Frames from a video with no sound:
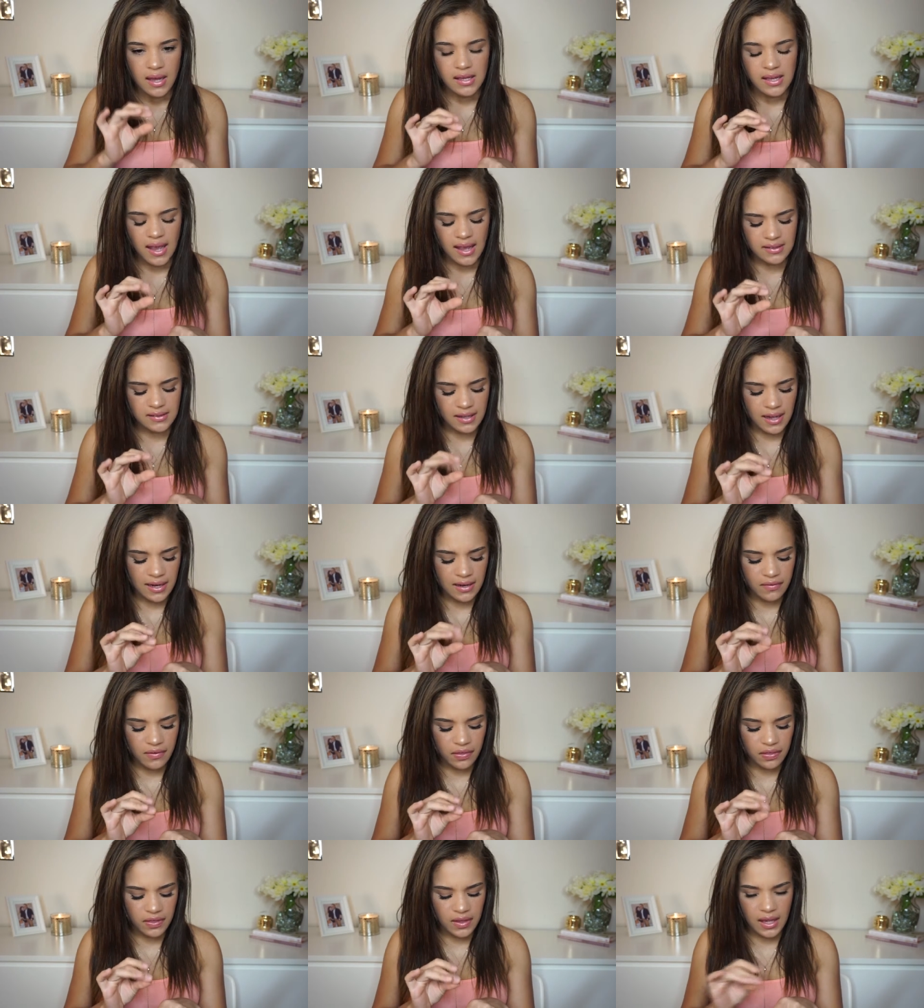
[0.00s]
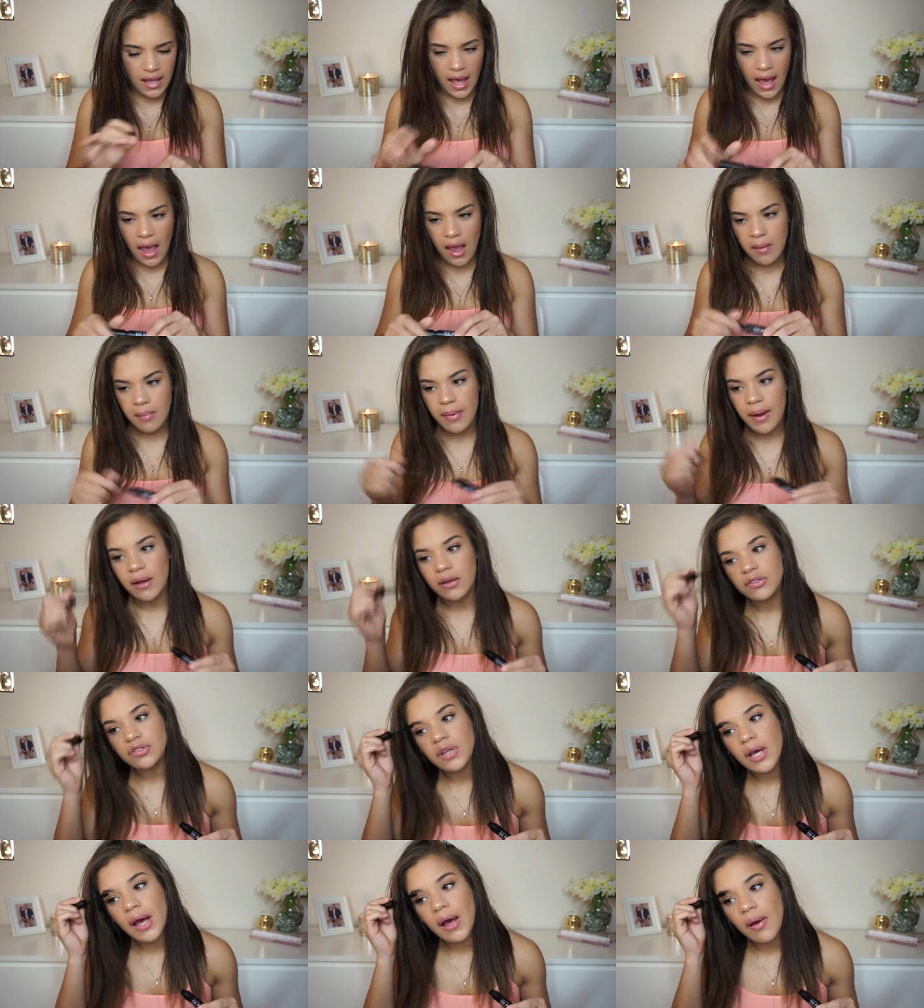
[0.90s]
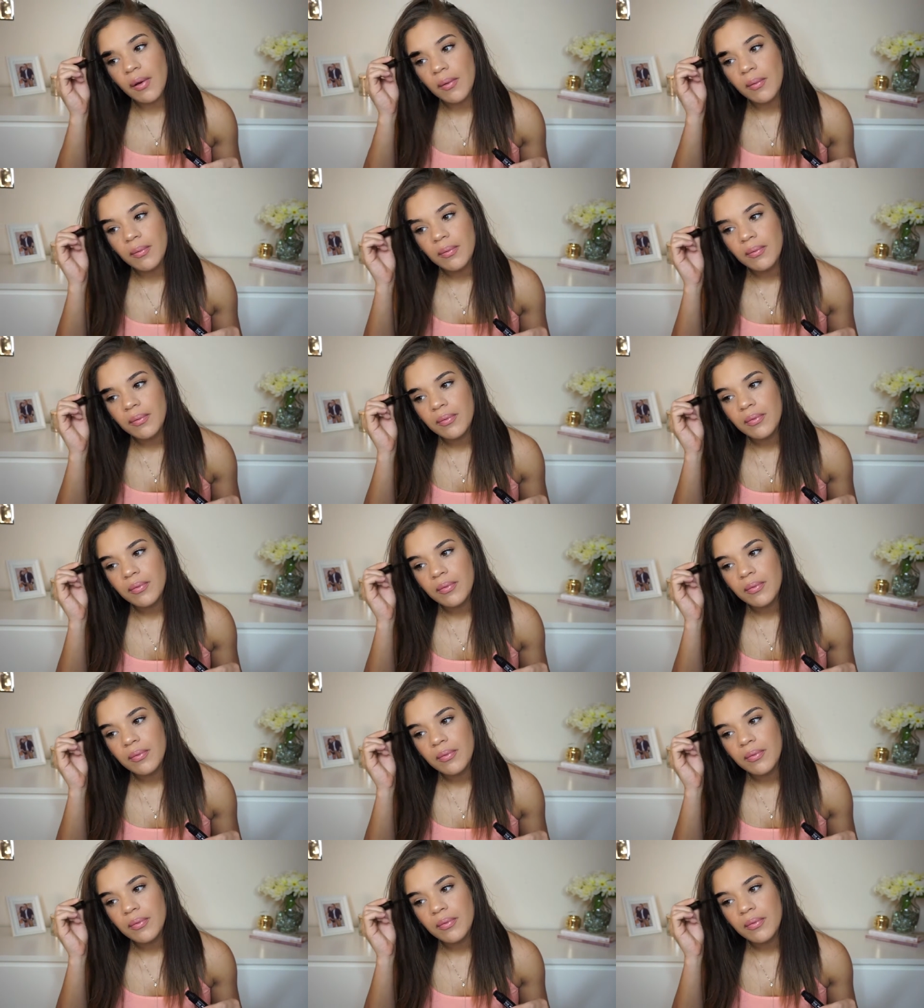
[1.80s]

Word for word: Yeah, it's kind of a thick eyebrow gel.